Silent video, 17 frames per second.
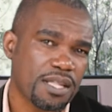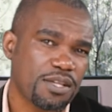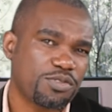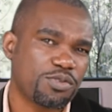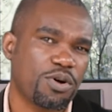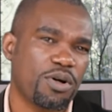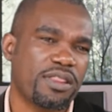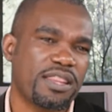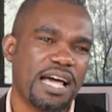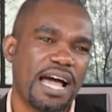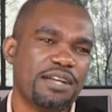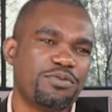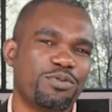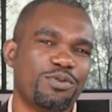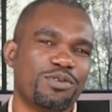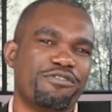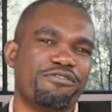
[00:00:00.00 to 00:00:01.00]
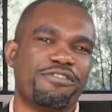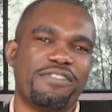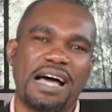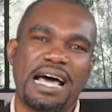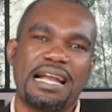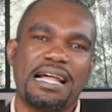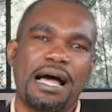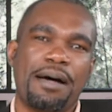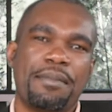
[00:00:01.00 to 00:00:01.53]
So that would
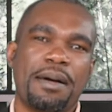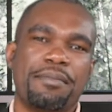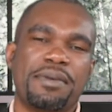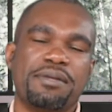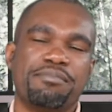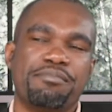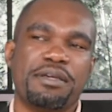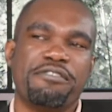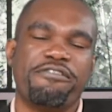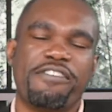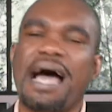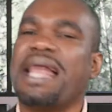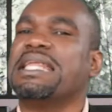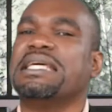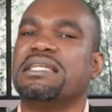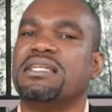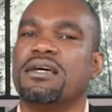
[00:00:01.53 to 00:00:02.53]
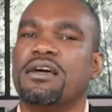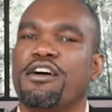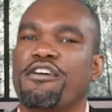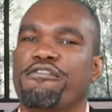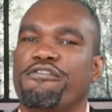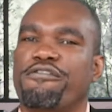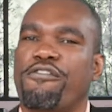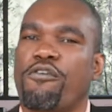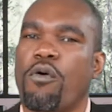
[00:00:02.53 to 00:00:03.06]
um, I mean, be valid
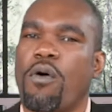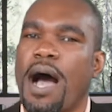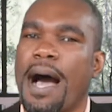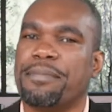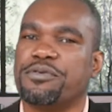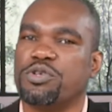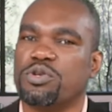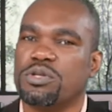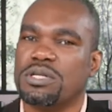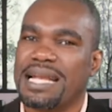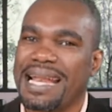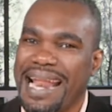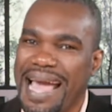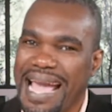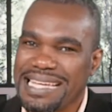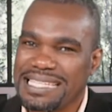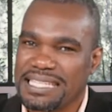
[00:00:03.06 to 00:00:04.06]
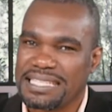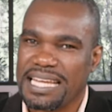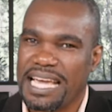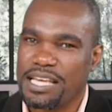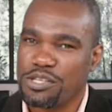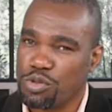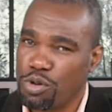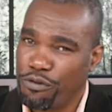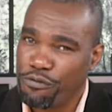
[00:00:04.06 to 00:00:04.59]
for up to 90
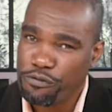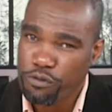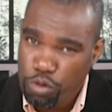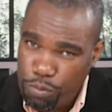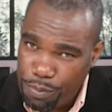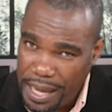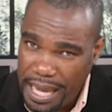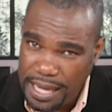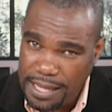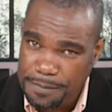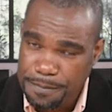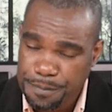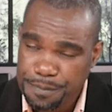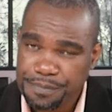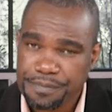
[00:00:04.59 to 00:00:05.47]
days on full pay.